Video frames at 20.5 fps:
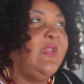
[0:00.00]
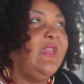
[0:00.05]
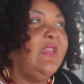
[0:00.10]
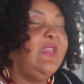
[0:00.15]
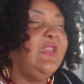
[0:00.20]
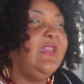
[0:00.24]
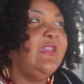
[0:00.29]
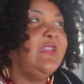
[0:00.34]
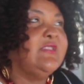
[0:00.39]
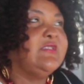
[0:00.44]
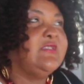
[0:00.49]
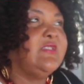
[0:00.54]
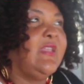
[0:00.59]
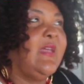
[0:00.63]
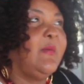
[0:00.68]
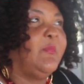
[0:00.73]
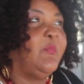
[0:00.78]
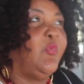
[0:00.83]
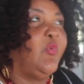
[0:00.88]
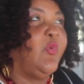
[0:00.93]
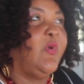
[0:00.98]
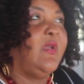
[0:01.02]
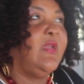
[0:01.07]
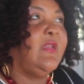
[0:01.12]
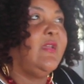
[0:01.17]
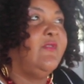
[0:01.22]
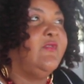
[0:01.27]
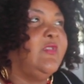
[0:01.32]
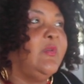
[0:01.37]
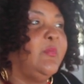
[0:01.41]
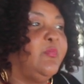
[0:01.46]
getting into that point
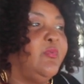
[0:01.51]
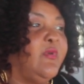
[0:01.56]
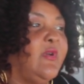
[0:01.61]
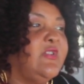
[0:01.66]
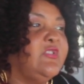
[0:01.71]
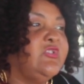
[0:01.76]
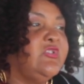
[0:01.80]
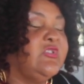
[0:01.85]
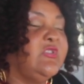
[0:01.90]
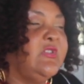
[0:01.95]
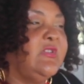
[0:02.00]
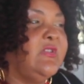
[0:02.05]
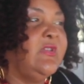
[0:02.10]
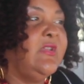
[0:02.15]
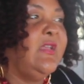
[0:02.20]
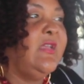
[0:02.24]
of depression,